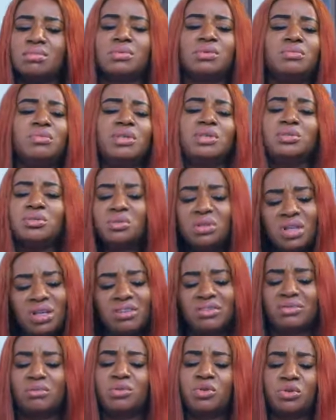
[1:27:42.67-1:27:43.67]
Babe, I don't
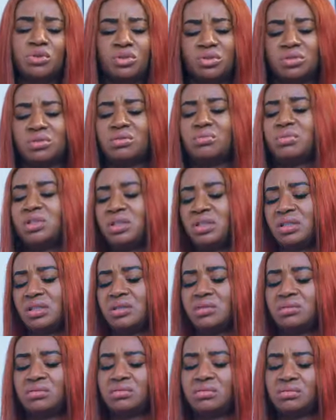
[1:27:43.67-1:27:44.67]
have much on me
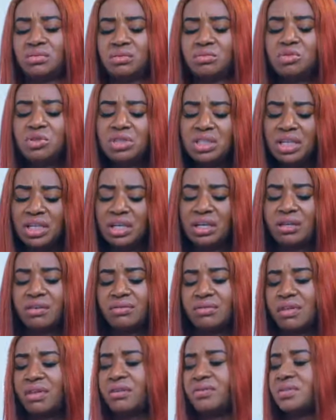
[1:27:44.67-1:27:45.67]
now. The money I
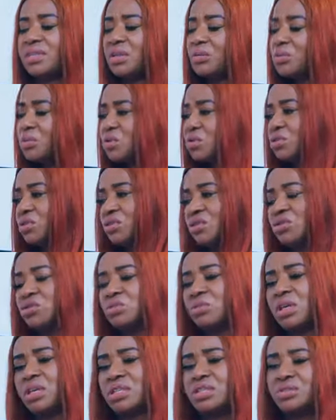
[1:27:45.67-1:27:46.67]
have left, I want to use it
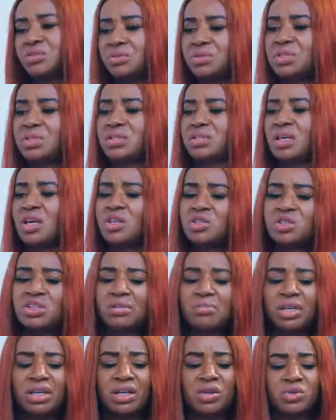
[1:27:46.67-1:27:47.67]
to get drinks so
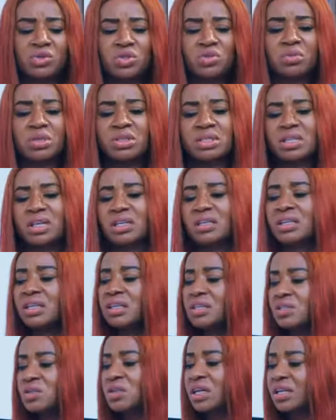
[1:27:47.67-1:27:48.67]
that my customers can
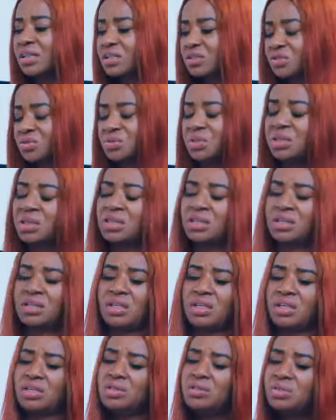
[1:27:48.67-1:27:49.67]
eat and drink.
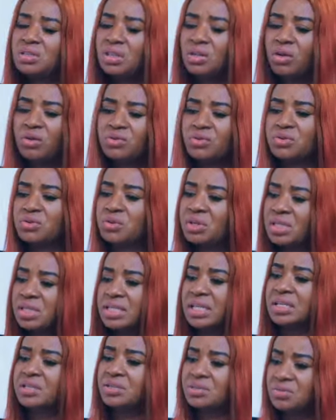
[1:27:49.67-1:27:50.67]
You know they love to
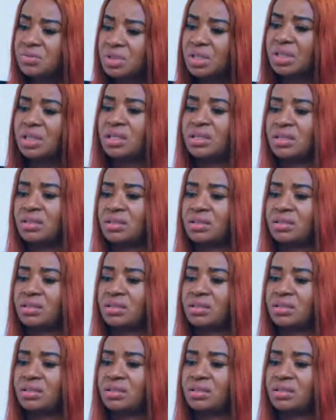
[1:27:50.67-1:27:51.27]
eat and drink.